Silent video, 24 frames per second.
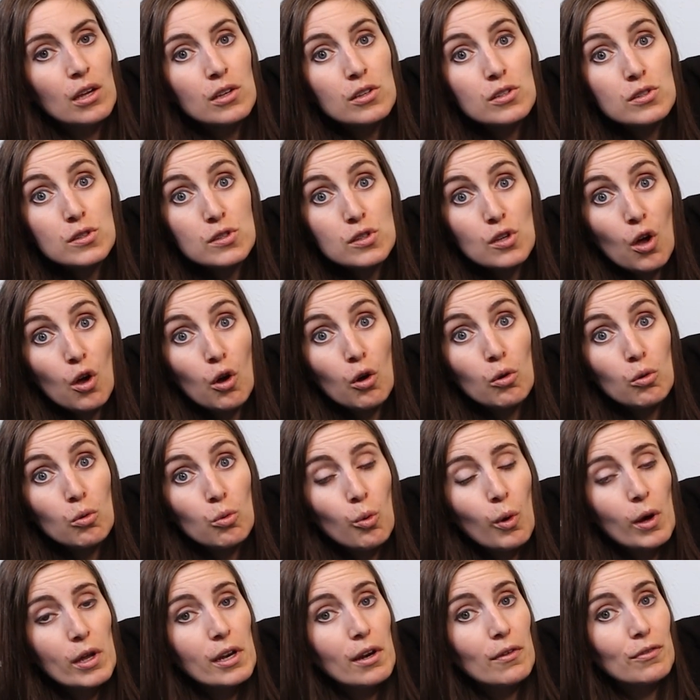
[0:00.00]
So
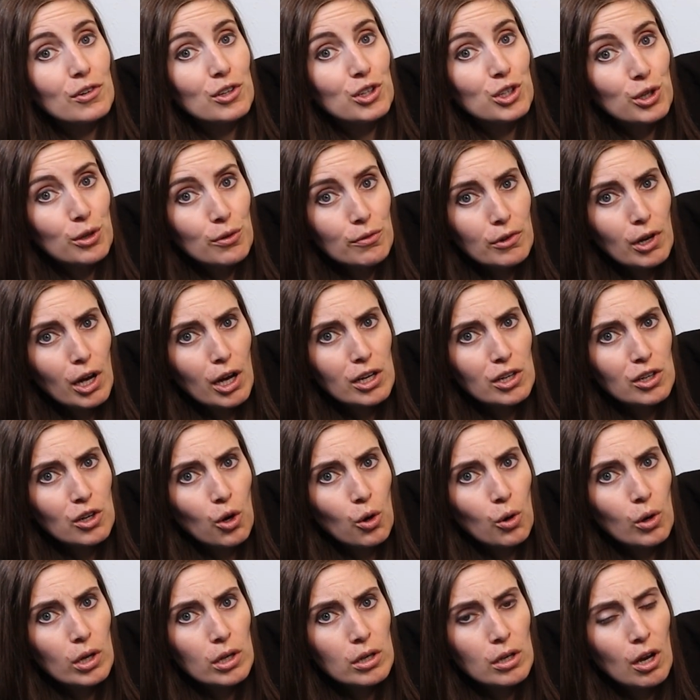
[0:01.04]
whatever you've got
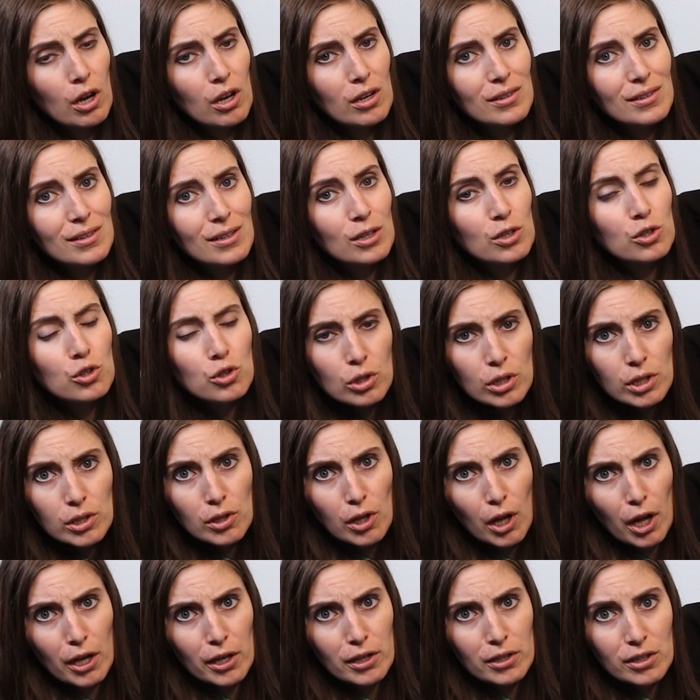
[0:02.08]
going on, good
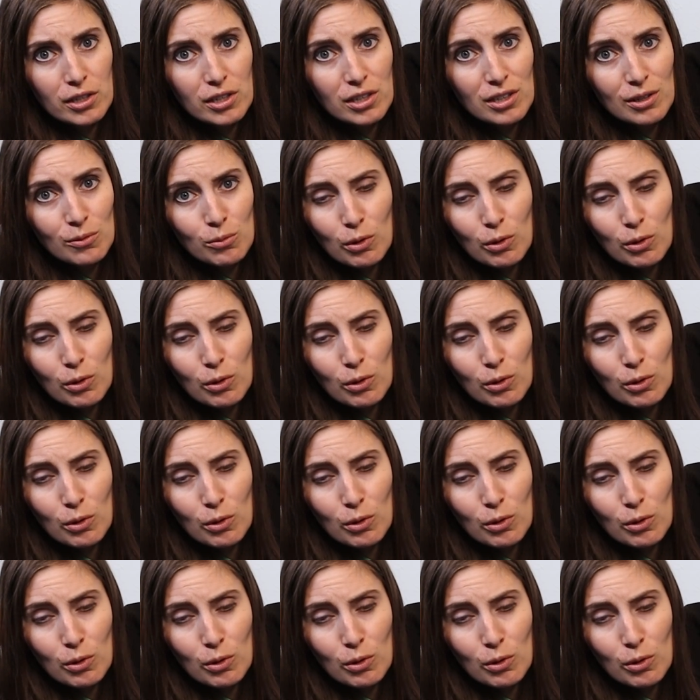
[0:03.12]
luck.